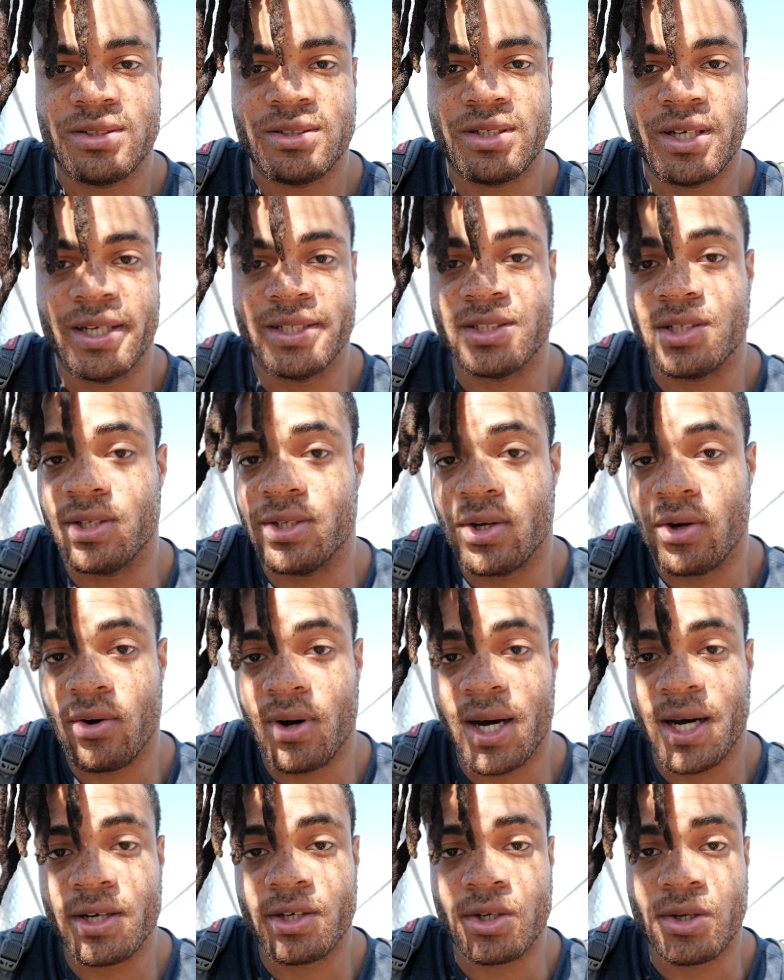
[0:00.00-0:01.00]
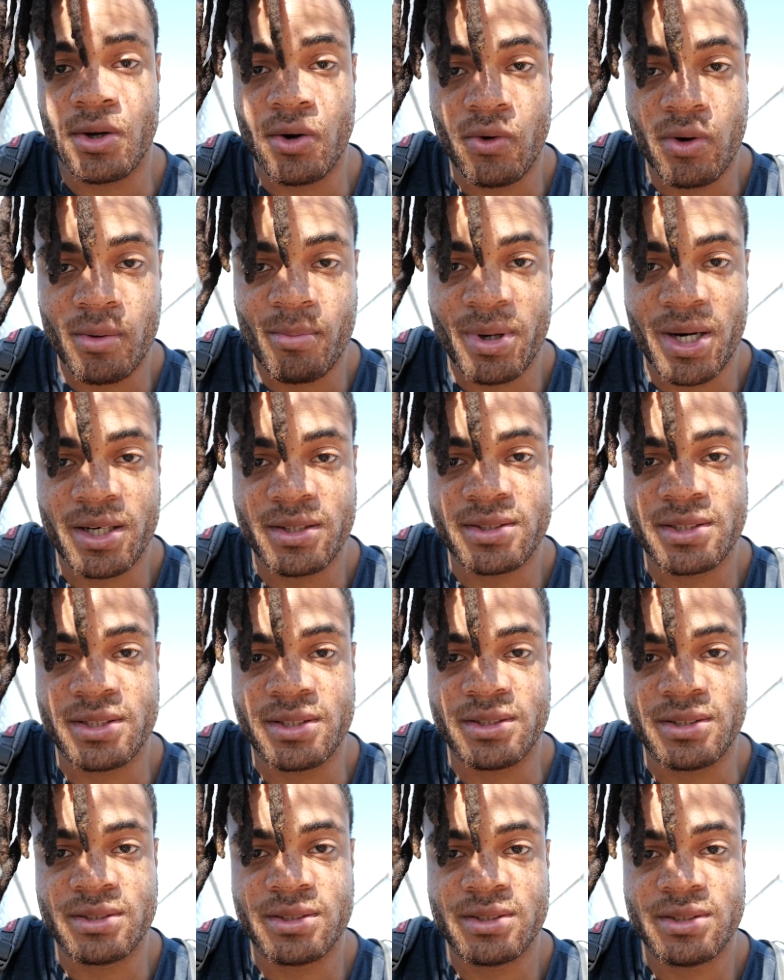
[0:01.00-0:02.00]
and to know how to go about
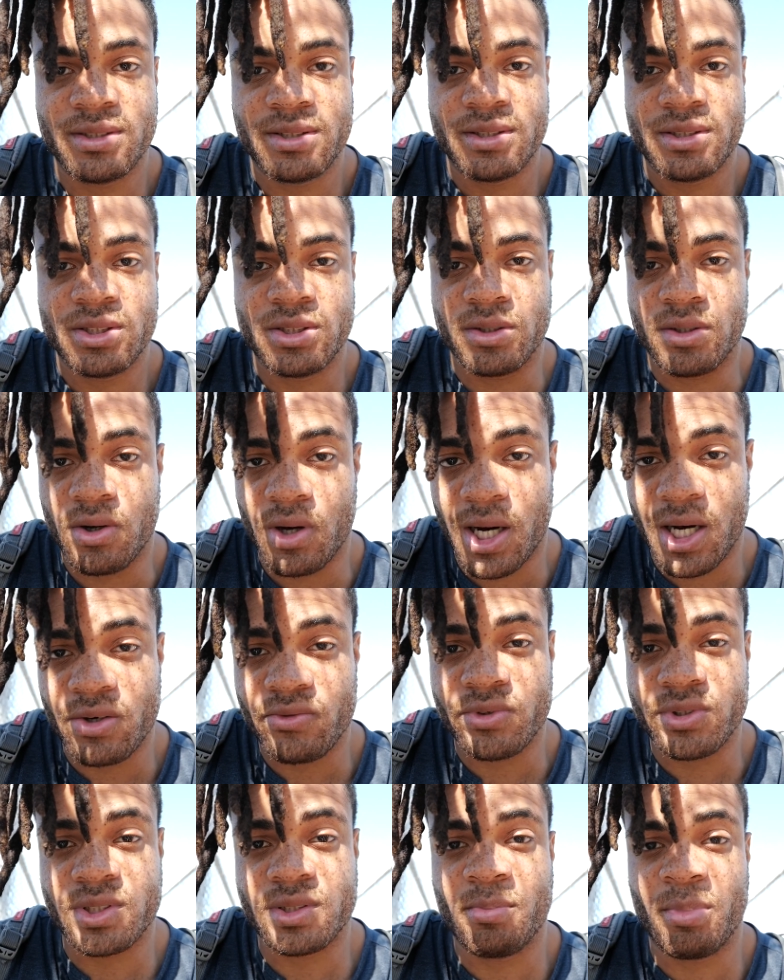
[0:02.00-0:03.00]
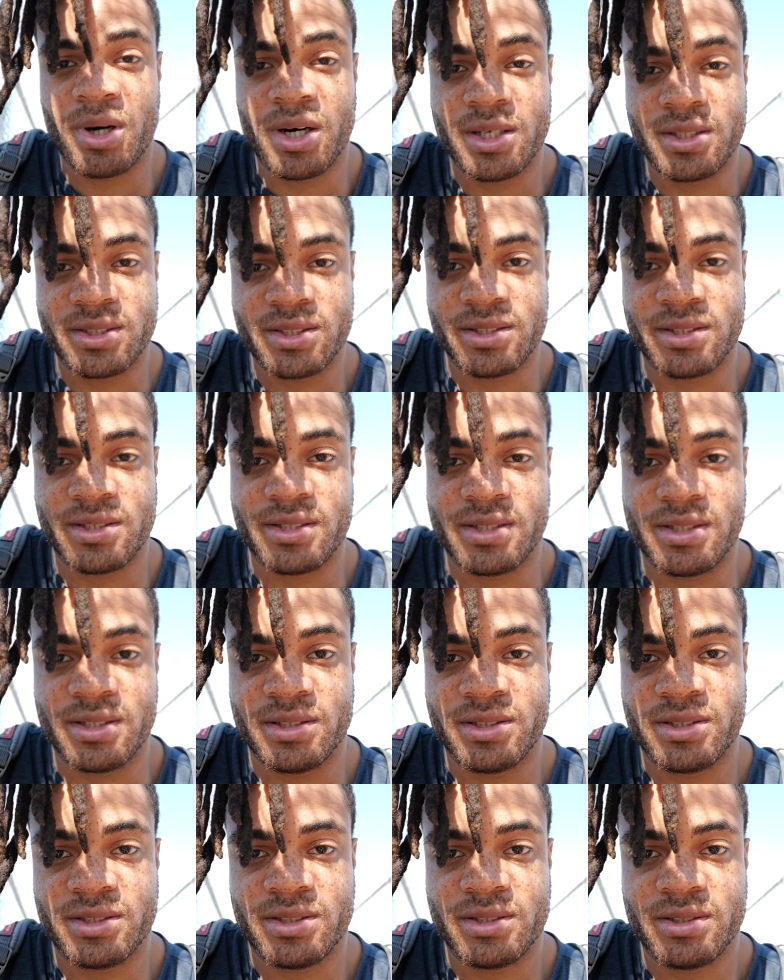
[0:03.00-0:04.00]
things, to know how to respond to
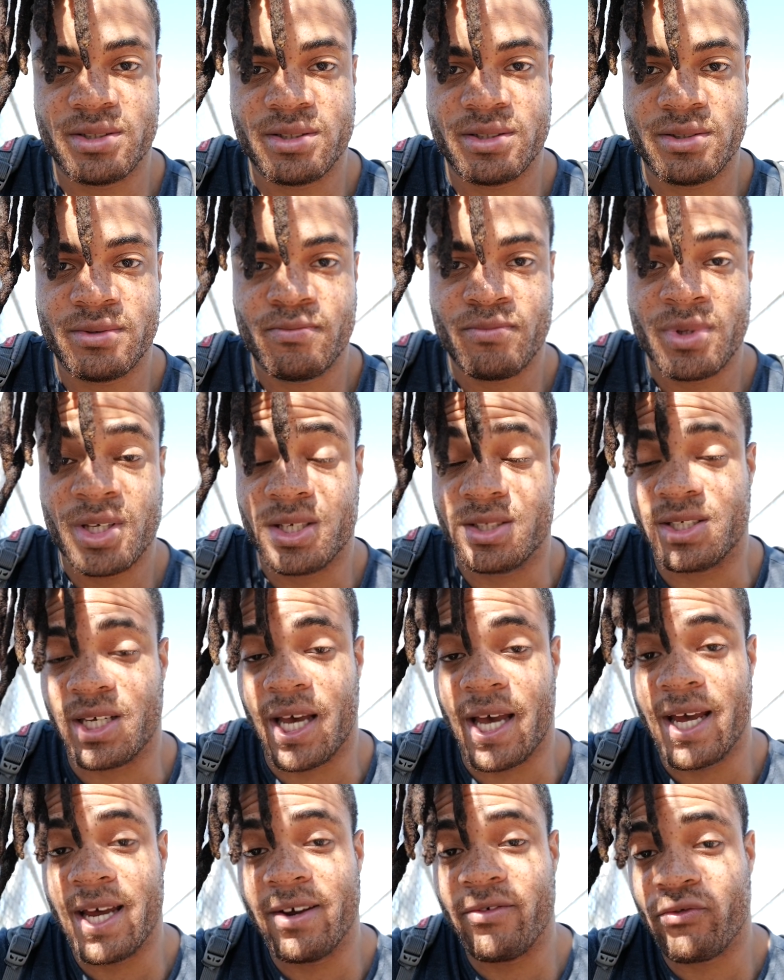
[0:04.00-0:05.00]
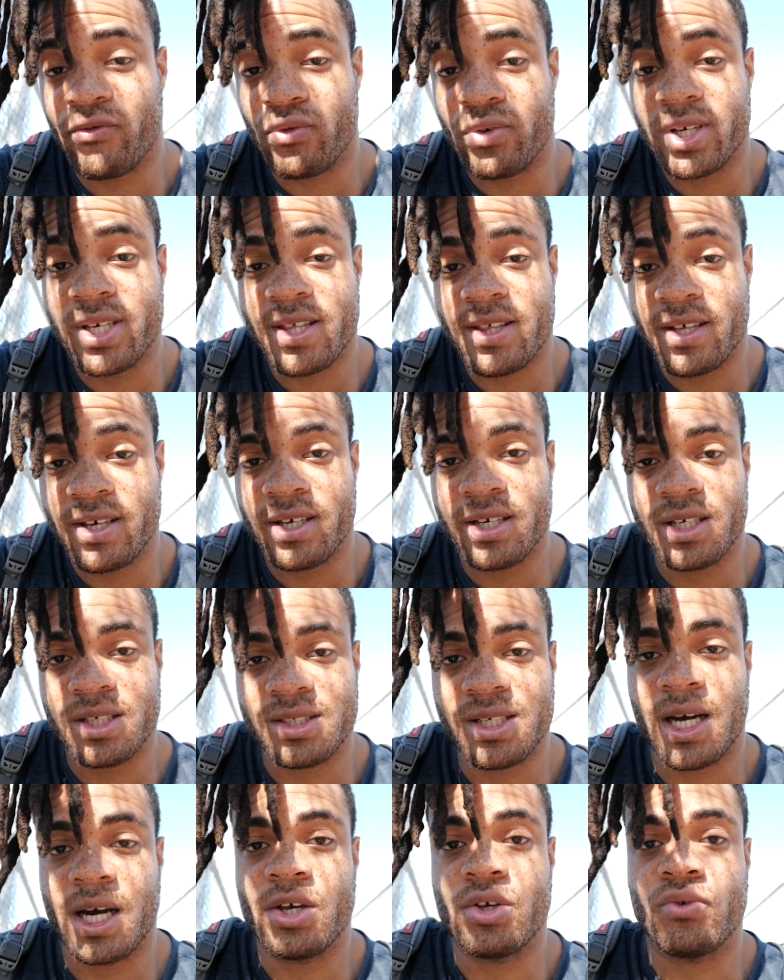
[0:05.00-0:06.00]
things. Because everything is
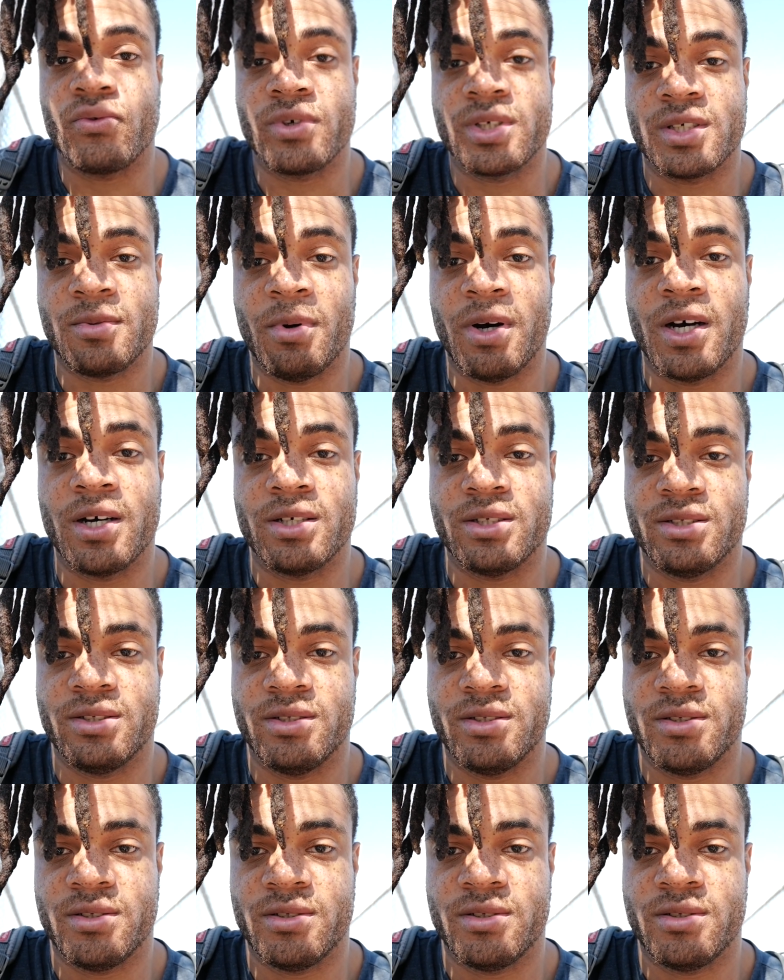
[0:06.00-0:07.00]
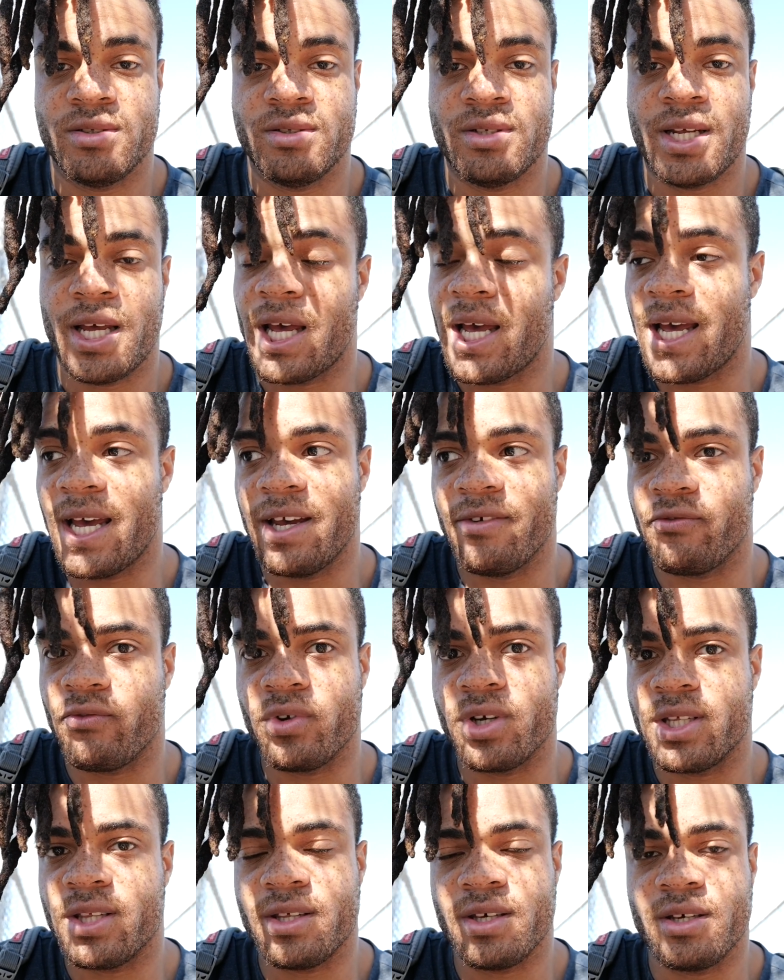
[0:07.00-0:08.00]
how you respond.
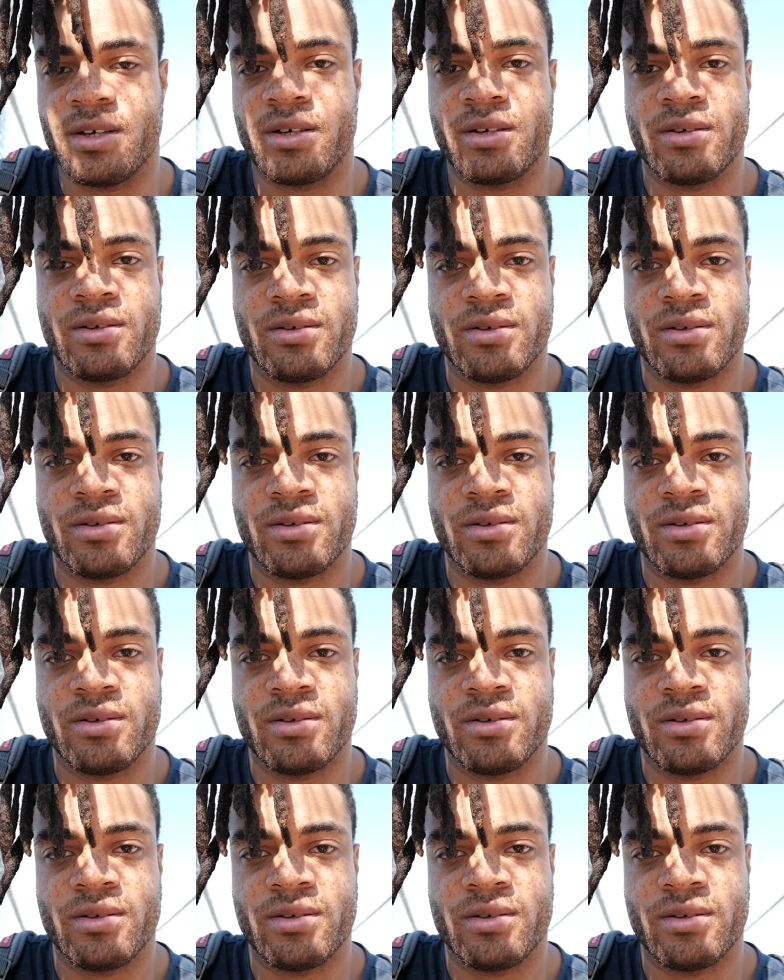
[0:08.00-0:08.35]
Everything.